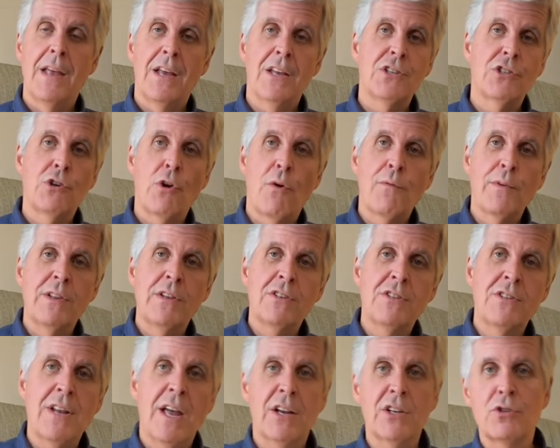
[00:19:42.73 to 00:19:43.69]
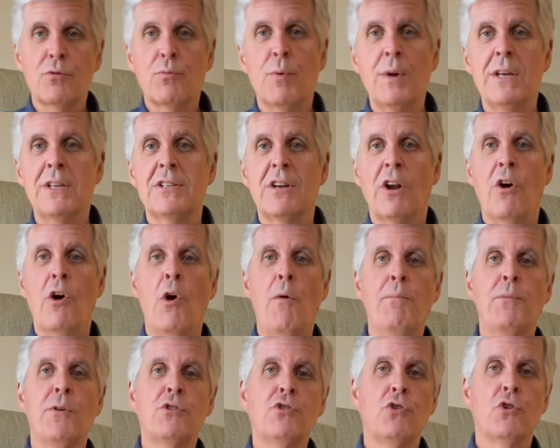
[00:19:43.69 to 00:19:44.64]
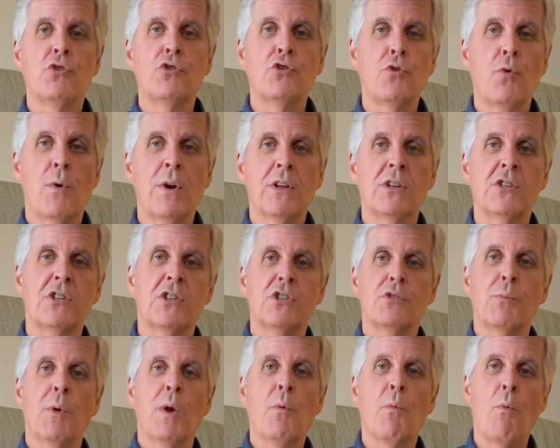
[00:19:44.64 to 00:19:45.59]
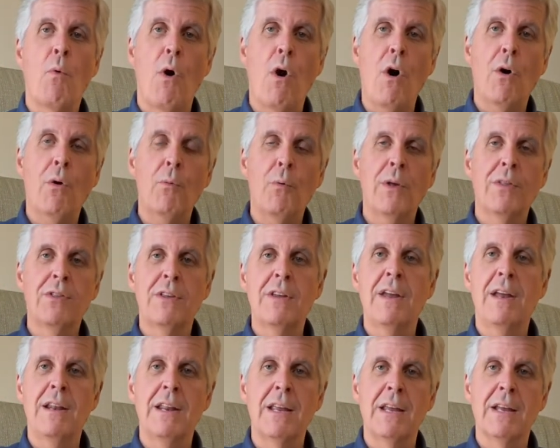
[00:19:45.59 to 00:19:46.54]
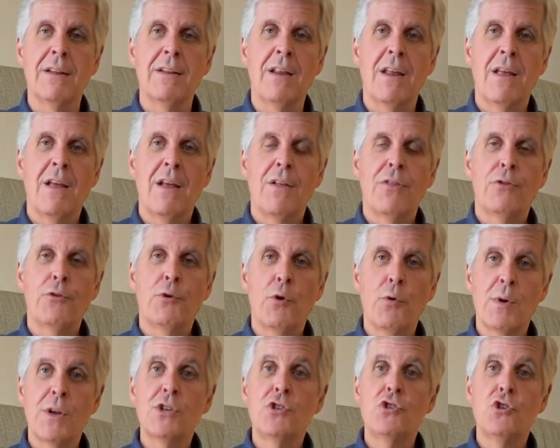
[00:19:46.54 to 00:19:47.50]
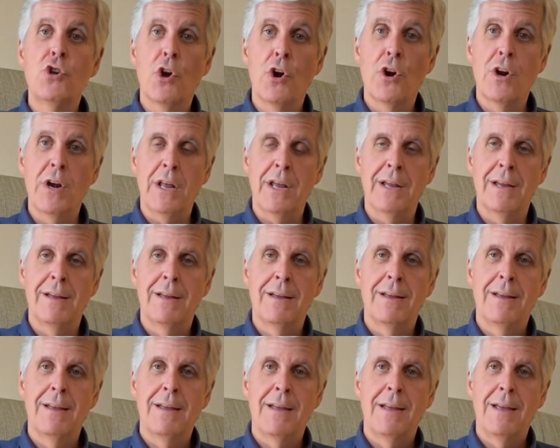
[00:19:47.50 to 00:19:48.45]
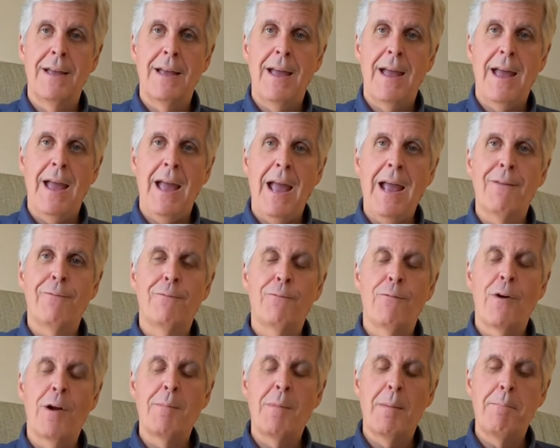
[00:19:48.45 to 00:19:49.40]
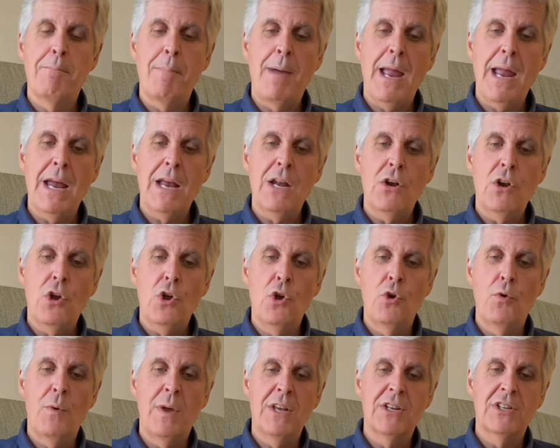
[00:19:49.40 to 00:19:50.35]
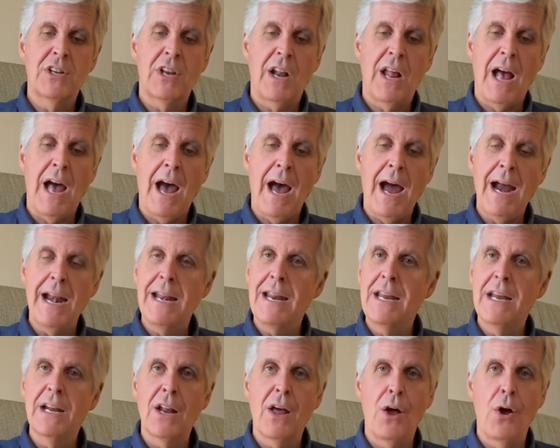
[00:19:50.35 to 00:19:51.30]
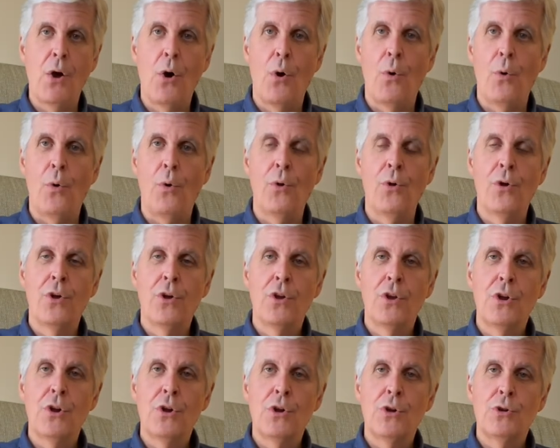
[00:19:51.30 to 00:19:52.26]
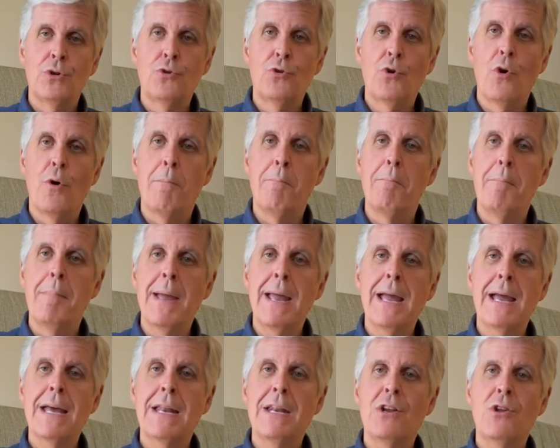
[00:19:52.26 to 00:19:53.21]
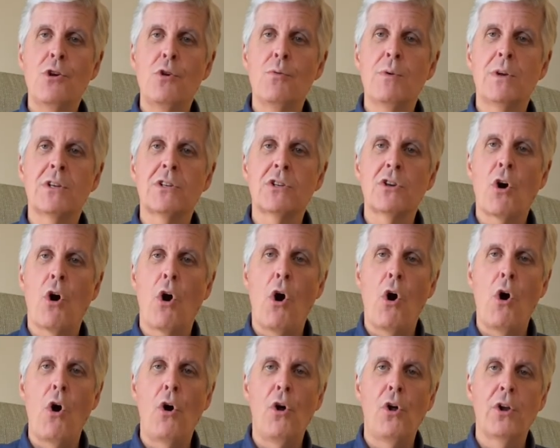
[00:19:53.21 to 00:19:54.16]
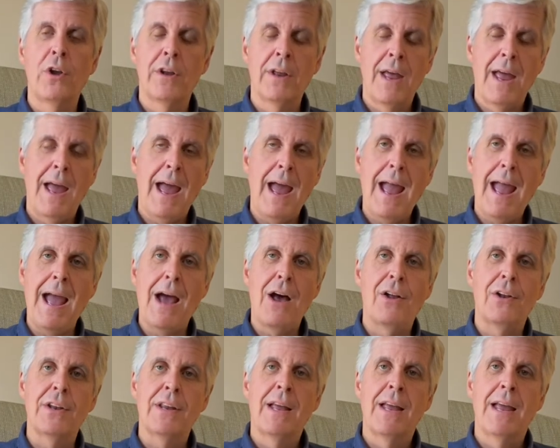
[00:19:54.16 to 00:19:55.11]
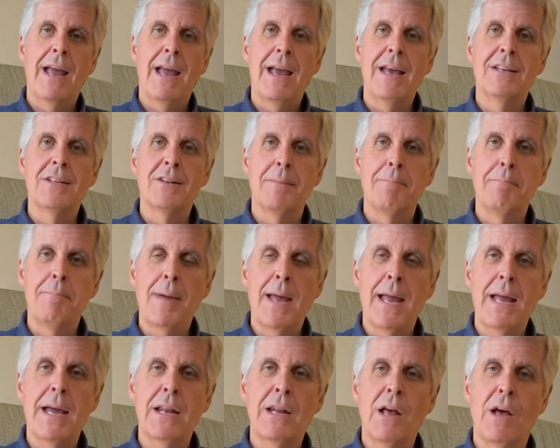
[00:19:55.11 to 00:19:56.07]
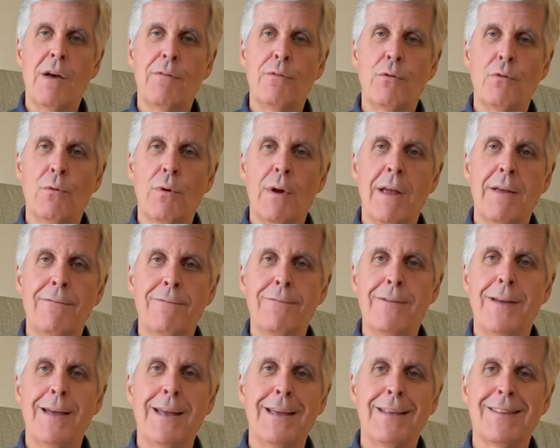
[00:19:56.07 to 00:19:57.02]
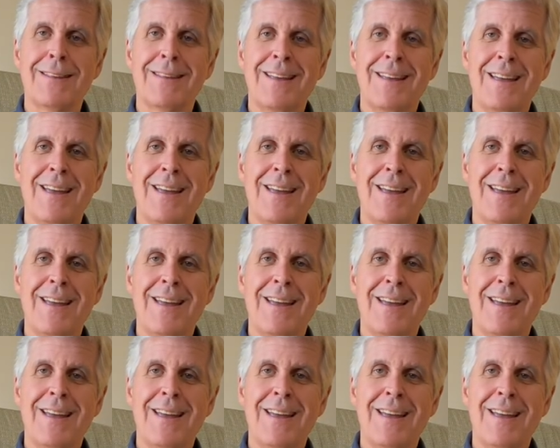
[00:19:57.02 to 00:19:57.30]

And so, for these next weeks, I hope that you'll join us as we walk with Gideon through his journey. And from a man who is in hiding in a hole to a man who is called out as a man of great faith